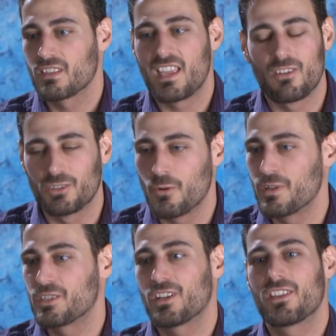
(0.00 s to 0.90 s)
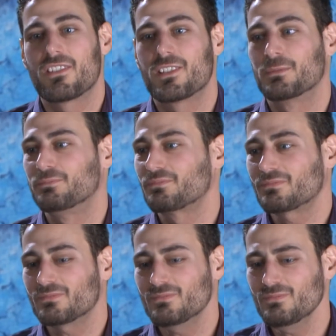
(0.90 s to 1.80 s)
They all know each other,
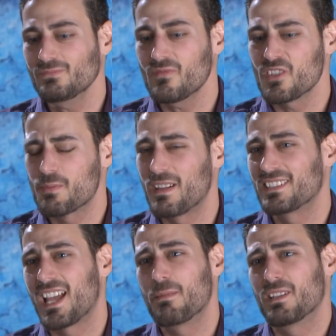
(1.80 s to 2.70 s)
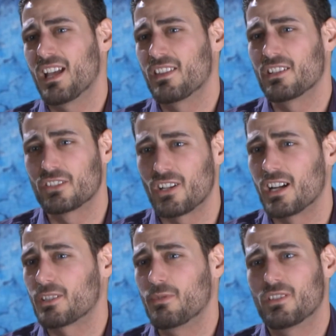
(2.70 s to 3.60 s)
spend time together,
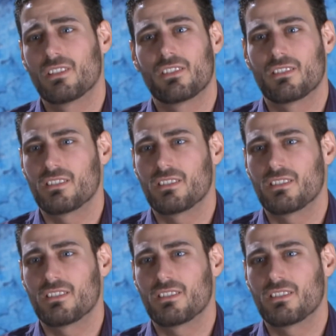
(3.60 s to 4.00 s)
talk to each other.